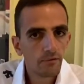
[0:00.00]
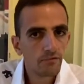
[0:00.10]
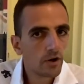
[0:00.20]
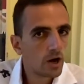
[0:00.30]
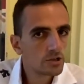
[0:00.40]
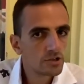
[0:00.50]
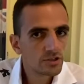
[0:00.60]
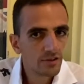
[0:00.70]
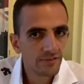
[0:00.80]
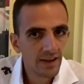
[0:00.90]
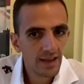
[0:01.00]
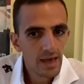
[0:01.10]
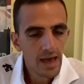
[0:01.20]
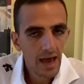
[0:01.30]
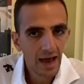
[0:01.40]
versions of
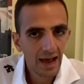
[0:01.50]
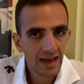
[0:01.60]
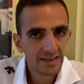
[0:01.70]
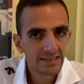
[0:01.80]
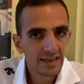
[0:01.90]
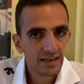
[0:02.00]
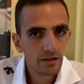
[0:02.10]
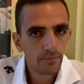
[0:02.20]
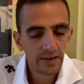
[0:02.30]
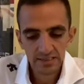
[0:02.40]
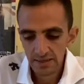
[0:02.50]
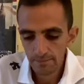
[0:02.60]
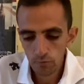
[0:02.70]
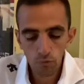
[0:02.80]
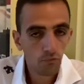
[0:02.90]
it and it could be
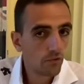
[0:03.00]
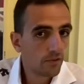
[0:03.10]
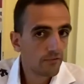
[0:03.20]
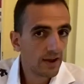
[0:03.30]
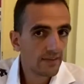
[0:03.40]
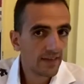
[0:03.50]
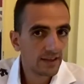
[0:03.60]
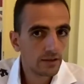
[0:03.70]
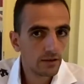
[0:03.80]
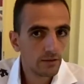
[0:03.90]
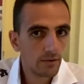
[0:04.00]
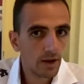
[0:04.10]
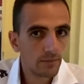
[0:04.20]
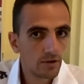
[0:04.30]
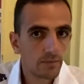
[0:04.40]
simple from the fact that you
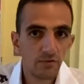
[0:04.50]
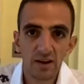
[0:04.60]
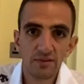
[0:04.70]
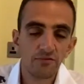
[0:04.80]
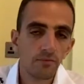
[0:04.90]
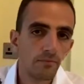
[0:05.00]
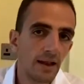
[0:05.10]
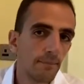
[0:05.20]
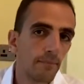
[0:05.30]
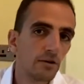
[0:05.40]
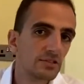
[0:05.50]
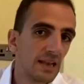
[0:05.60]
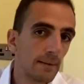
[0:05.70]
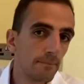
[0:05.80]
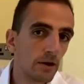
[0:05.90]
um, could be running from lamppost to
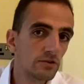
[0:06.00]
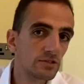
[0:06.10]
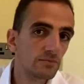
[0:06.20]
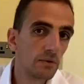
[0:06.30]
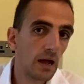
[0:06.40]
lamppost,